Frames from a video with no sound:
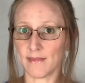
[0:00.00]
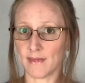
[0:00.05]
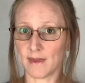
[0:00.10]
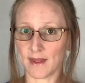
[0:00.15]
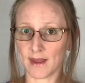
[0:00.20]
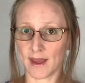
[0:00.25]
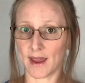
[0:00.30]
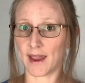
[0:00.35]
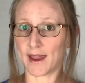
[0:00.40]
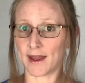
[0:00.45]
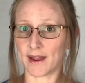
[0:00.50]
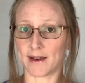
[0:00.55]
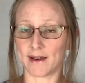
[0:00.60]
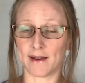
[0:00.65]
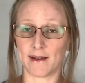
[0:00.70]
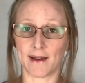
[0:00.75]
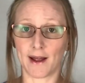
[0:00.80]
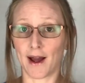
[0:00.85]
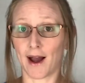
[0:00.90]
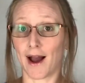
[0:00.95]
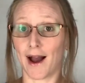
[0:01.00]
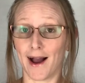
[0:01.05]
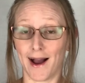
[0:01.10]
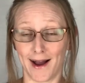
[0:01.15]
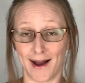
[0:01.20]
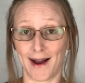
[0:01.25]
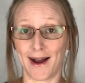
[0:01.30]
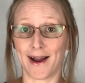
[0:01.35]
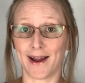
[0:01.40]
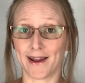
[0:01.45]
and
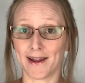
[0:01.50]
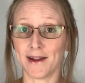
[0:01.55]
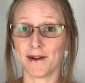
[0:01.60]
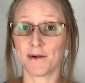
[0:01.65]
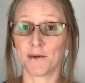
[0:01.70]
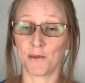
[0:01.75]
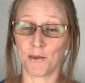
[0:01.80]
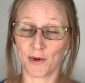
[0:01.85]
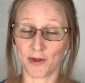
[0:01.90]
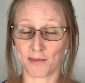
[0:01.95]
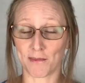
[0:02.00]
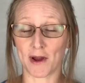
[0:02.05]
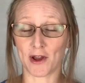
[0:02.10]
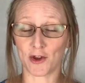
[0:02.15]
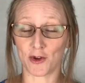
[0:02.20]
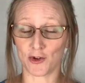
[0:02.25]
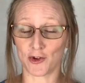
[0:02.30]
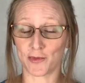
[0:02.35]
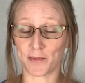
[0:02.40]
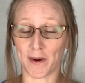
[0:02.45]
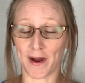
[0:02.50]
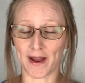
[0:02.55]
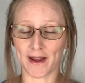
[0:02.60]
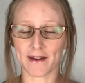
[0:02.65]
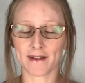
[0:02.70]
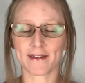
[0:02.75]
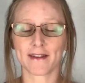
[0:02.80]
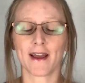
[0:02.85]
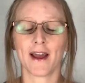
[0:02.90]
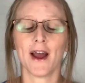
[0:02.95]
I, with my huge
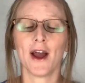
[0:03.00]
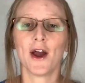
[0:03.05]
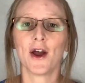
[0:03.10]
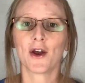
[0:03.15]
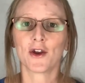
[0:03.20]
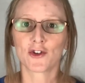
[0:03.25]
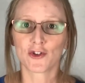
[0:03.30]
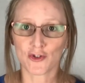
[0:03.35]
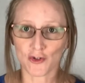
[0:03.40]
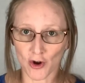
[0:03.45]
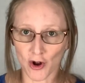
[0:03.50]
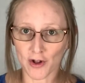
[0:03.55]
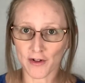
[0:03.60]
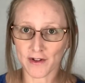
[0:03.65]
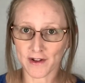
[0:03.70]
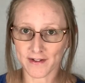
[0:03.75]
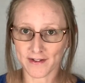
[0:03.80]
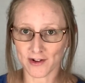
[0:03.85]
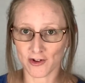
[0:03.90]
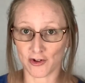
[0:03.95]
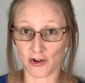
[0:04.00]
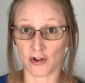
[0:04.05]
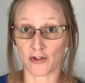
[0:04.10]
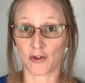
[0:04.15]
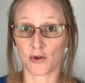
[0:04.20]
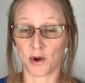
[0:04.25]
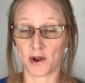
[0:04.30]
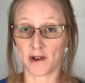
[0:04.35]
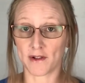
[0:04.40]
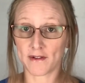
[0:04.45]
bias, strongly suggest
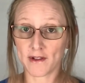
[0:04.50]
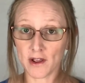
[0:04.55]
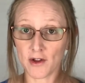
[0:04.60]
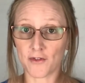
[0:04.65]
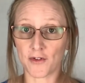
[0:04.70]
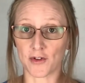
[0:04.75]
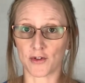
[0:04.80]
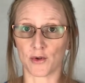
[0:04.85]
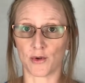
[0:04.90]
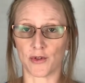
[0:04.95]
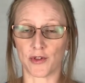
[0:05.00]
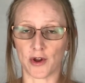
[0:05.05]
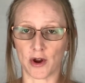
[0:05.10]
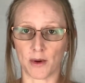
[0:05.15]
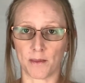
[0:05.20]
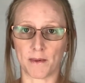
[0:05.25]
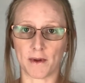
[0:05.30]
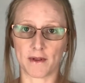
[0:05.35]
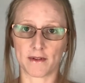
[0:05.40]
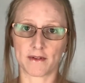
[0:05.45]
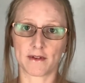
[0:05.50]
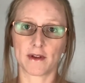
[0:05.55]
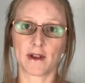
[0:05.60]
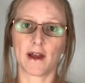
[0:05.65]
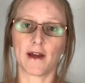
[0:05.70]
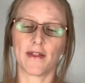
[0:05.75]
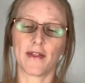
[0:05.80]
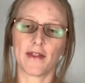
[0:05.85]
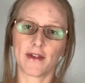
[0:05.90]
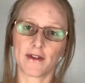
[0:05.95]
going to see a physical therapist.
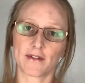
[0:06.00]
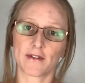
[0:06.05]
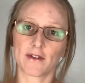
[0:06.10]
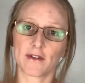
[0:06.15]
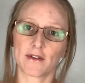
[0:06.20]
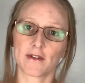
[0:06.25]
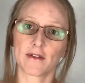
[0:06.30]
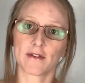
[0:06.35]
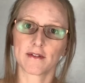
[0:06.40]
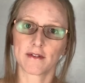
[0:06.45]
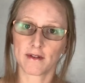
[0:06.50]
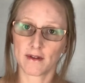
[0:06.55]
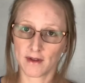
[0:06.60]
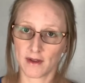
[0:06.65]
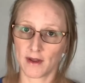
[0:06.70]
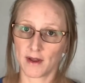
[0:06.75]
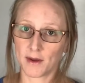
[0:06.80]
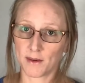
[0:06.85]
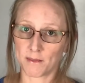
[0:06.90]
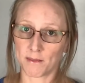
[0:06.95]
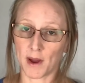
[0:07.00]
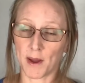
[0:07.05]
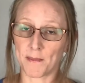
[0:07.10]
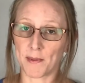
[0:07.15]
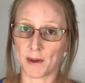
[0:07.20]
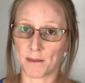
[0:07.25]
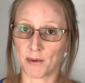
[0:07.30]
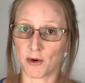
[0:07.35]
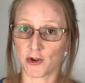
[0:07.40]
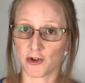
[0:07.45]
And this is my
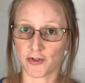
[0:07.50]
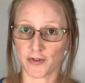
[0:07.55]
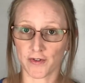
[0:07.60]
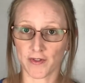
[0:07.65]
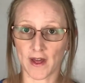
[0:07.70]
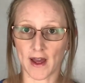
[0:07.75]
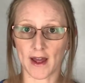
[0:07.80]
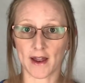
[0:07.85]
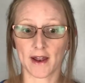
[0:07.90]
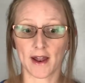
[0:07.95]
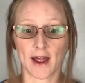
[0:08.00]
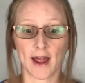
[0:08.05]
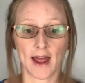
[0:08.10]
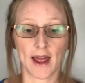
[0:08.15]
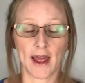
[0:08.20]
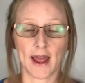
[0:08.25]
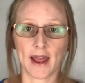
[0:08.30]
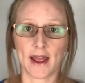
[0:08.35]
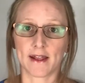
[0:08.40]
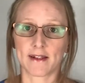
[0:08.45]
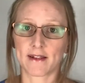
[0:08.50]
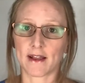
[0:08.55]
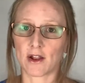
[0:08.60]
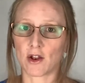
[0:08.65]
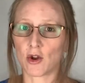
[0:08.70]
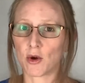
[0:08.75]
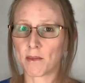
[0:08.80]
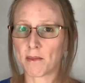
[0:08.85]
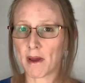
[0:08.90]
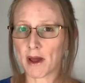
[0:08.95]
big push for that, is that
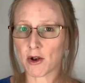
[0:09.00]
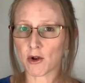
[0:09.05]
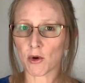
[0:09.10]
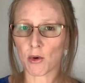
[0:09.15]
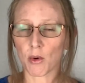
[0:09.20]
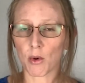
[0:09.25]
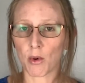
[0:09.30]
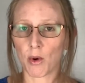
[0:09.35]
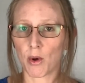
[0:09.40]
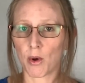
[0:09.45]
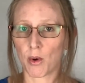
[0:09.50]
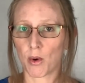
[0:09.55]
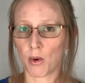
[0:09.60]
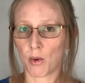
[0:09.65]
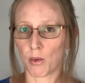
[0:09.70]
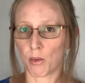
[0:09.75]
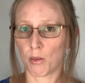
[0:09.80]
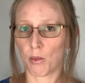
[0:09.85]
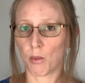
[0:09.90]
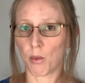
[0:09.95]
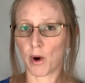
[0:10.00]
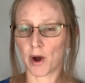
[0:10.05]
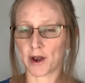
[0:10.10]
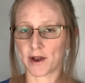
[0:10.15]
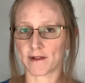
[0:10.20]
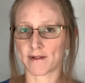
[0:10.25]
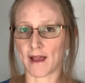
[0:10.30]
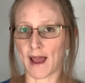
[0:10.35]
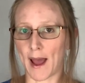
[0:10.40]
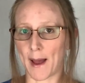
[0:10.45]
no matter what
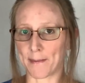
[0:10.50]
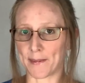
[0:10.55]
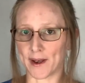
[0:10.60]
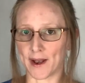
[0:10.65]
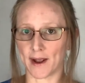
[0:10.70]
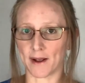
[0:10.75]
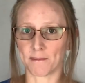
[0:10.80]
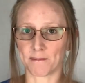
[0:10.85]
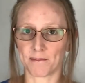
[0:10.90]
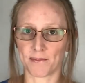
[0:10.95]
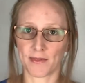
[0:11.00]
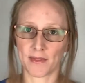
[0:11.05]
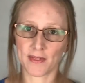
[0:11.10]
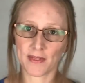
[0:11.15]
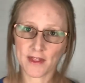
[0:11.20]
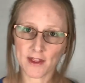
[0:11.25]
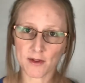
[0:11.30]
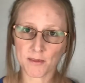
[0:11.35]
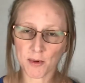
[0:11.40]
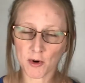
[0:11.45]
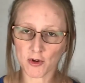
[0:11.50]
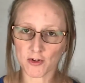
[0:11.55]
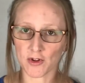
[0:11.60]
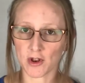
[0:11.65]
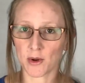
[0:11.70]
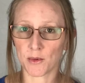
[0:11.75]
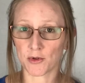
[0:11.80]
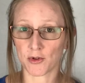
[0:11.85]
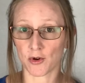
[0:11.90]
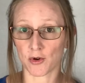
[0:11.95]
is happening, this person,
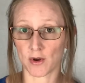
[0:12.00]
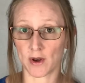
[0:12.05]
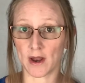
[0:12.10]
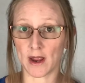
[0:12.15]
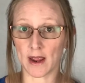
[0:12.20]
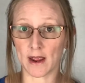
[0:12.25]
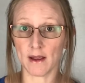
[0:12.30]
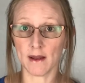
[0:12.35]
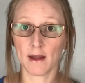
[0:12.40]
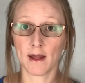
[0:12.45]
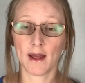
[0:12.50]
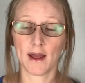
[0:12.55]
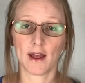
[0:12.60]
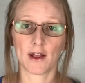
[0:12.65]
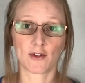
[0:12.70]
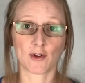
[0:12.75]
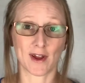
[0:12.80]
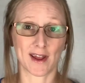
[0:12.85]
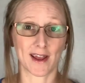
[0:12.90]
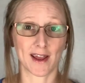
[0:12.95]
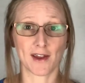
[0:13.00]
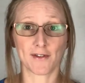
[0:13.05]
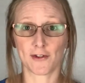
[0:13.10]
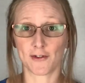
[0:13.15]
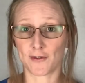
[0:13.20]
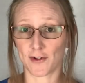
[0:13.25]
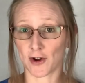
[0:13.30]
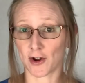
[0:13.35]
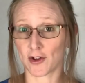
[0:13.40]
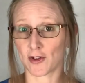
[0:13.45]
it was her knee, so I can give a
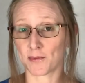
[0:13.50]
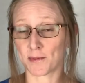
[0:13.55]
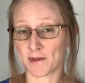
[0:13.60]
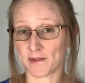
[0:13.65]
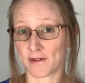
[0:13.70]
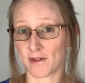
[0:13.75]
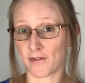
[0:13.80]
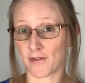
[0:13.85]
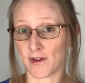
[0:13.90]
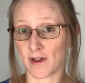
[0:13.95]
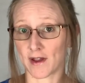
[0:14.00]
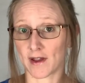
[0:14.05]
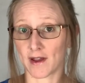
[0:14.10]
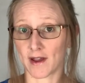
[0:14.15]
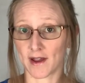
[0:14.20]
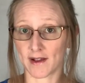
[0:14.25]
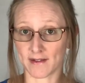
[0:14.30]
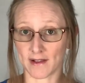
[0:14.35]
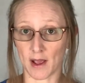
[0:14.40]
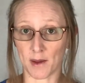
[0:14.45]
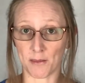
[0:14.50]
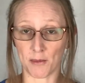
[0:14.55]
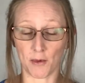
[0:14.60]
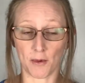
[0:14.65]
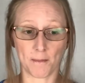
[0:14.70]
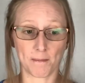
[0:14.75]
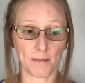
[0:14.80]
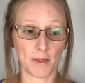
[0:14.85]
very specific example.